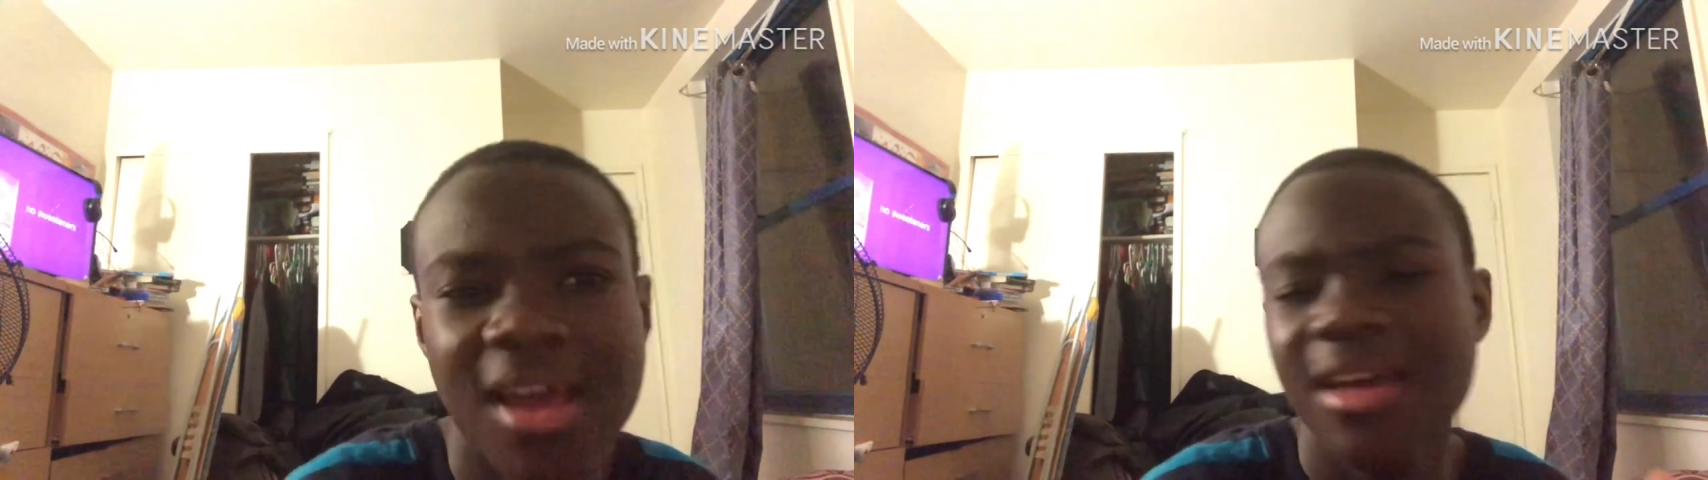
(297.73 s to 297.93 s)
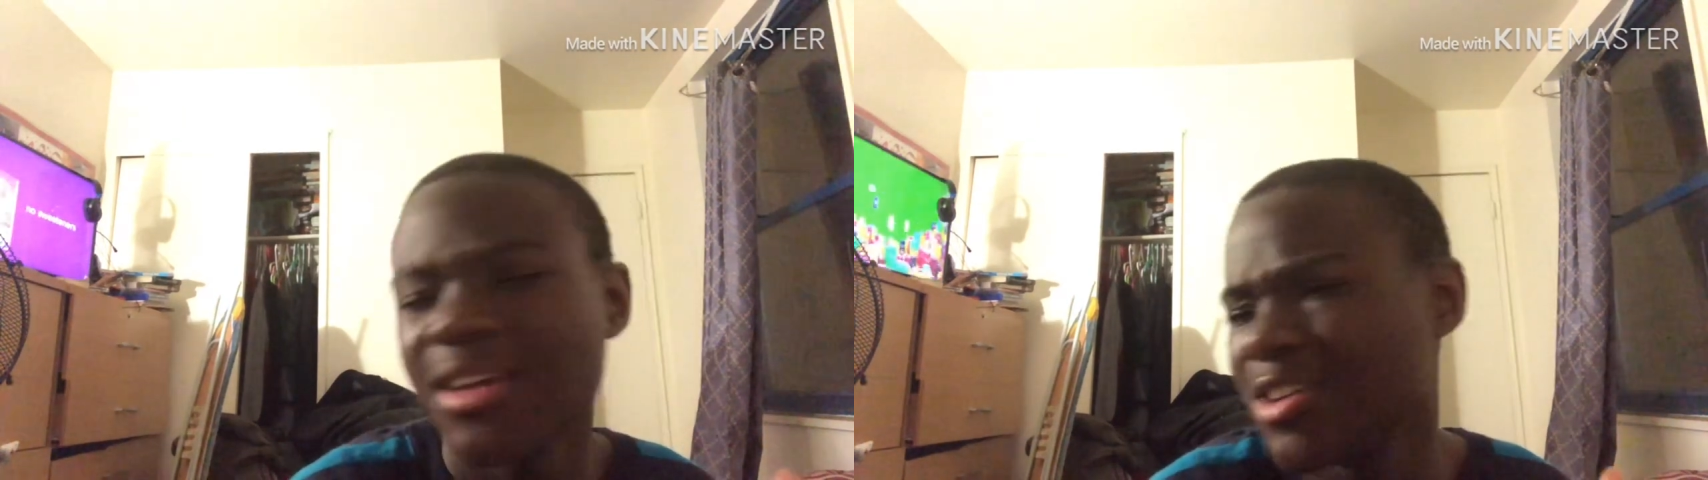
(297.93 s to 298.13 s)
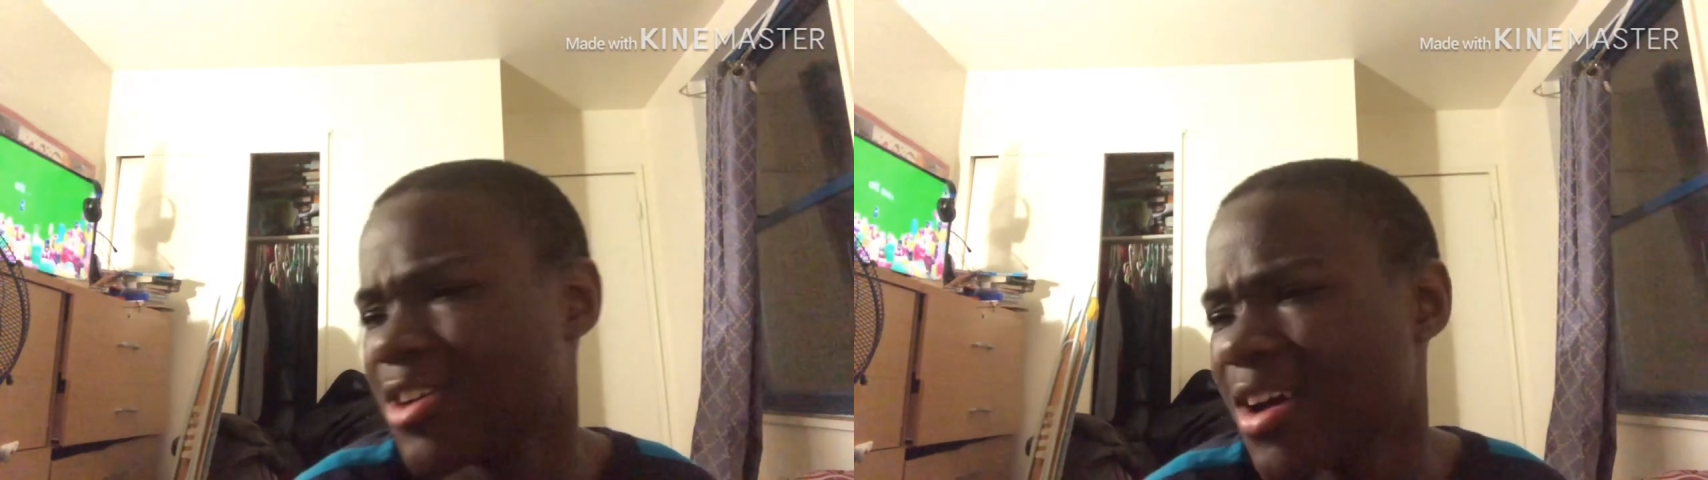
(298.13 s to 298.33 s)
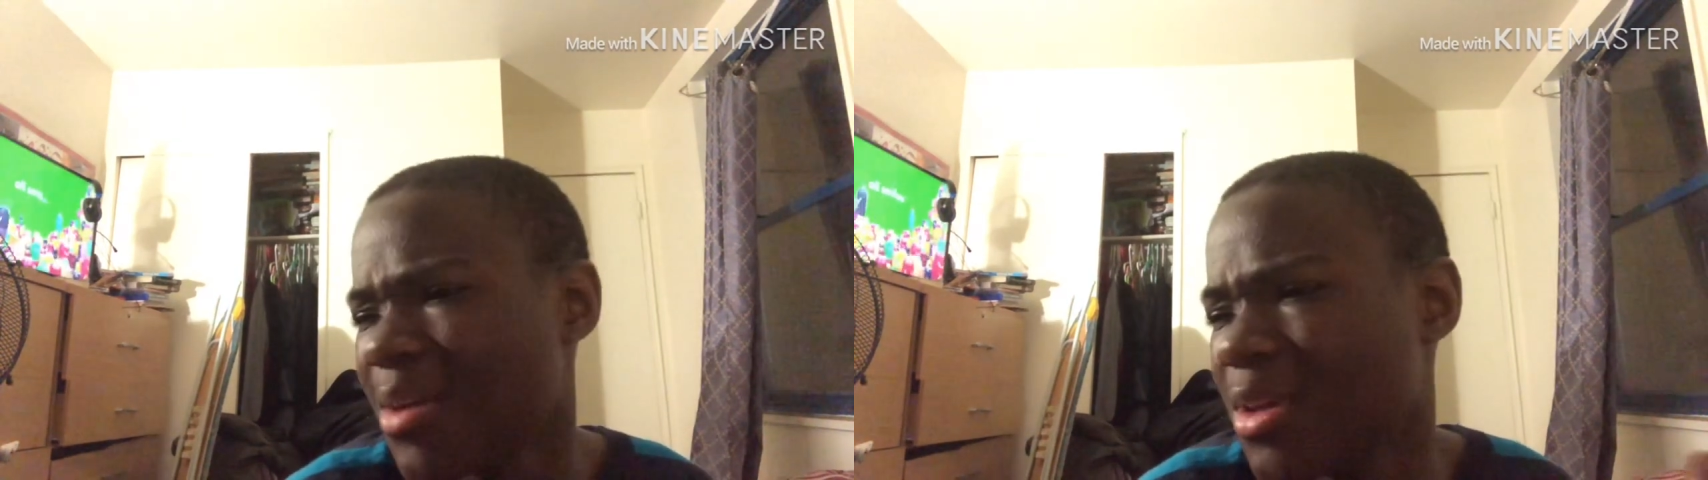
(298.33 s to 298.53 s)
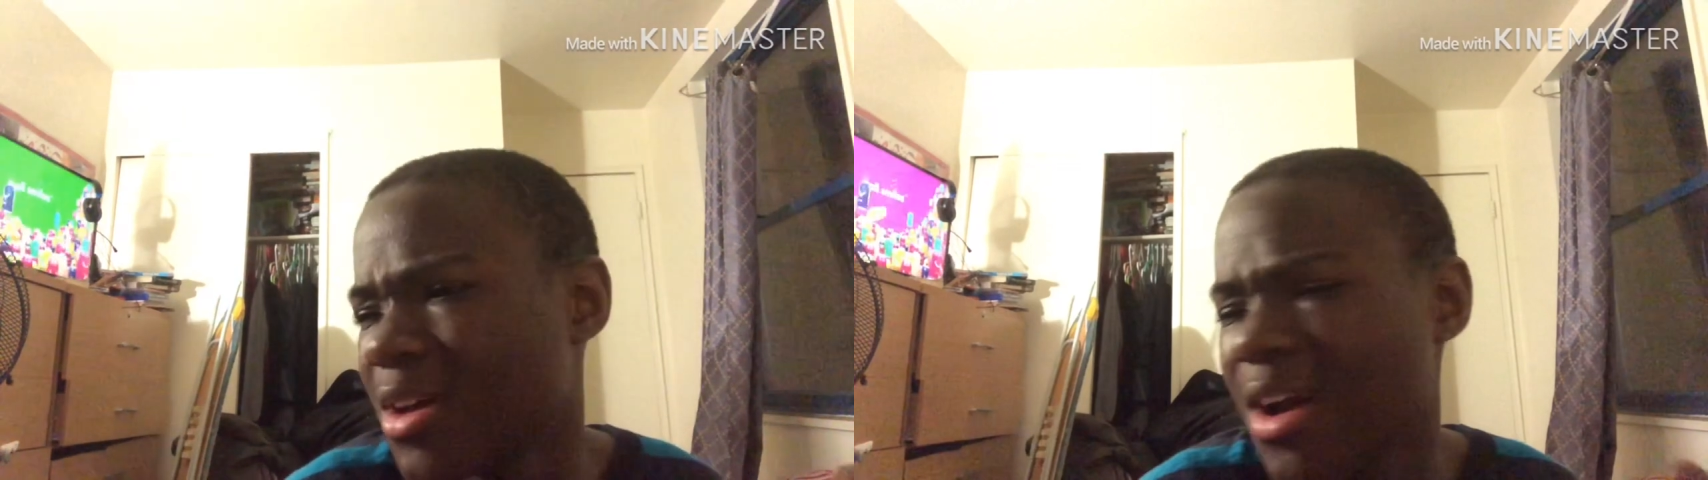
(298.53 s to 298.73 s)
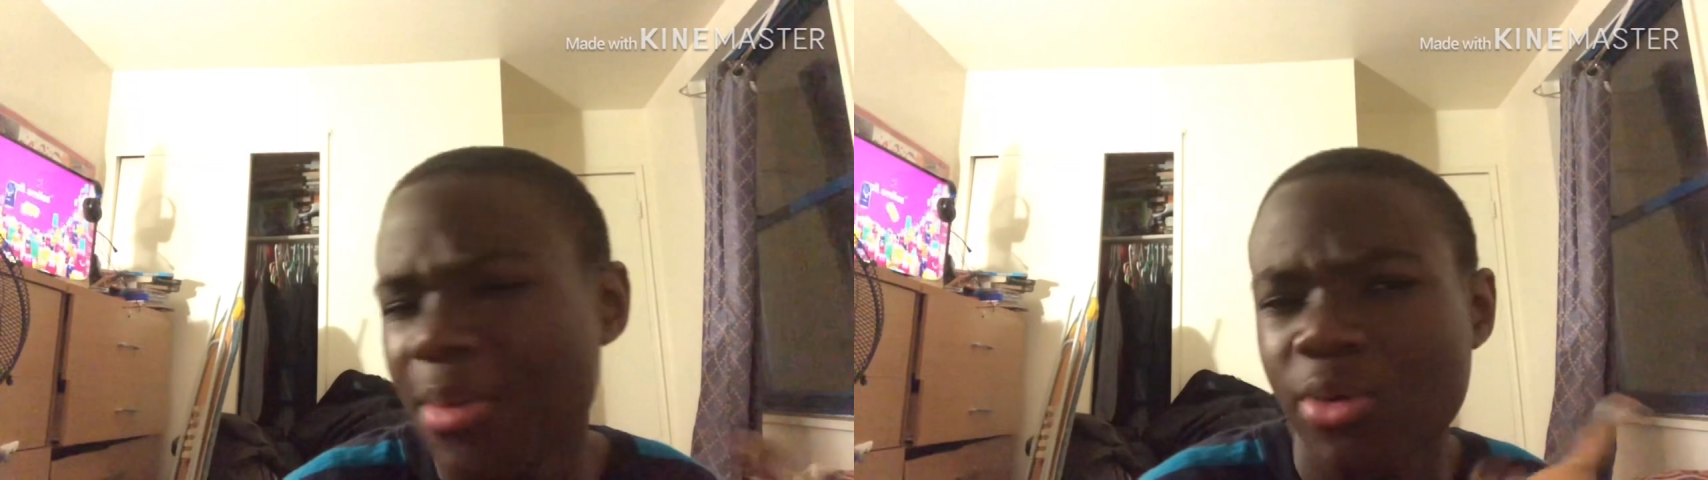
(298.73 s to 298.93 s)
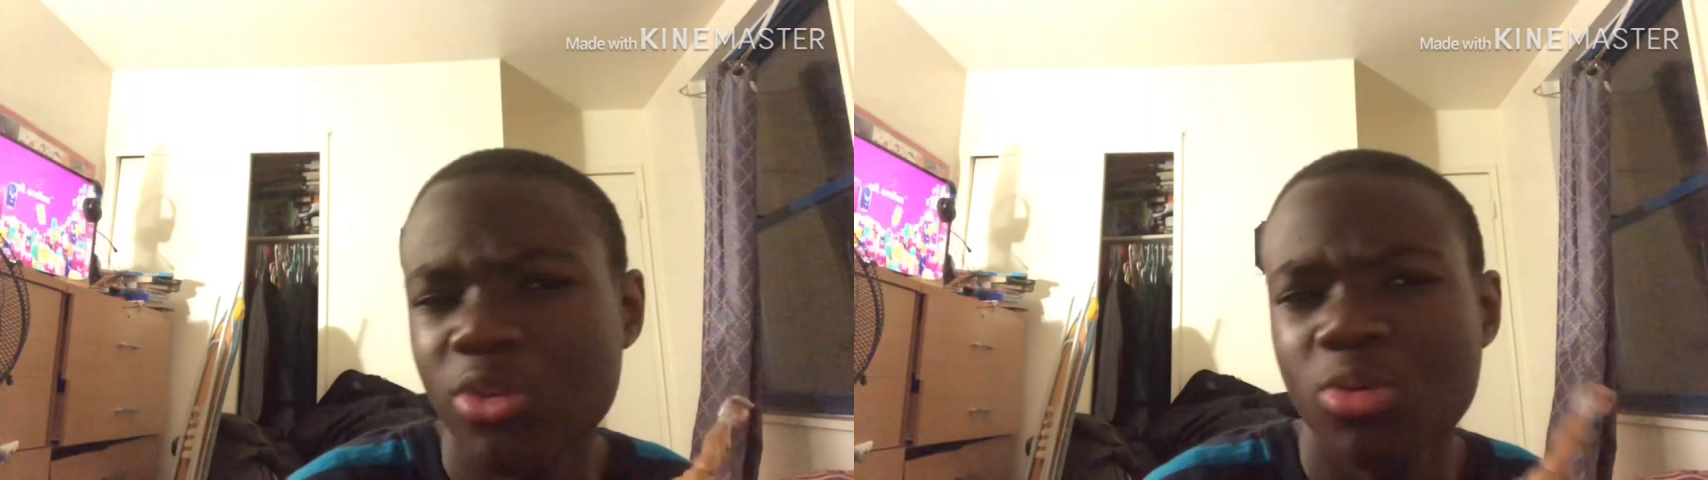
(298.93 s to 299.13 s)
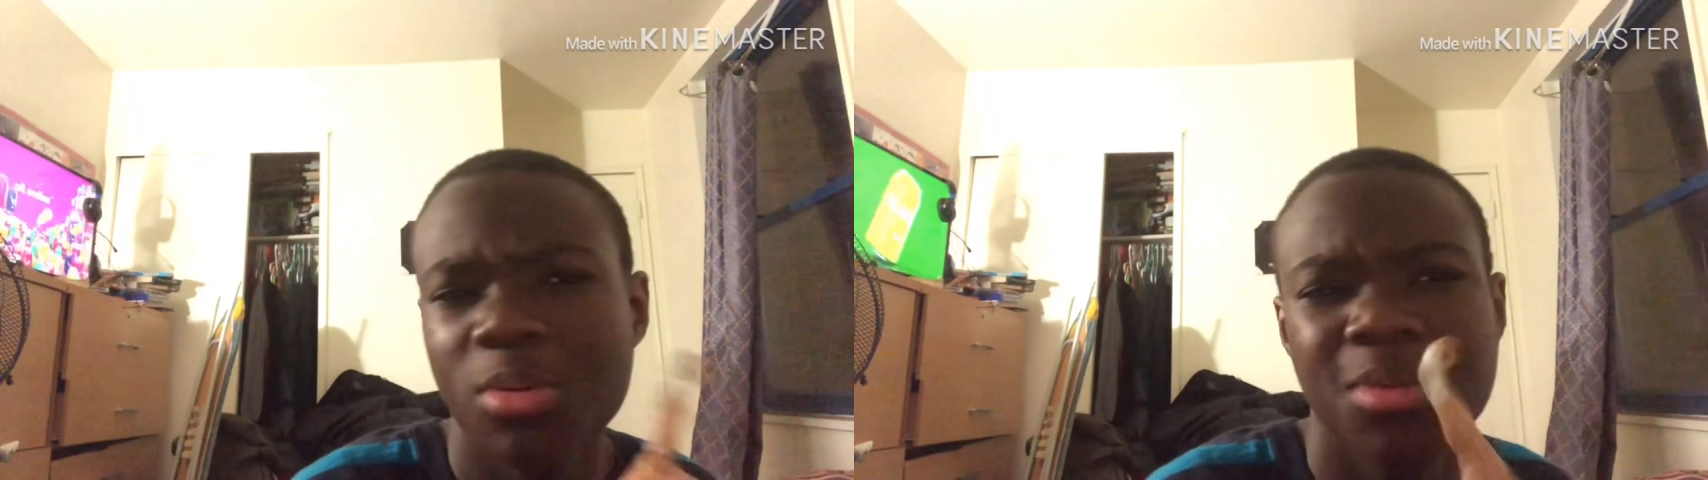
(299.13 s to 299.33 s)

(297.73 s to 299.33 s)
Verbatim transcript: And comment, comment what you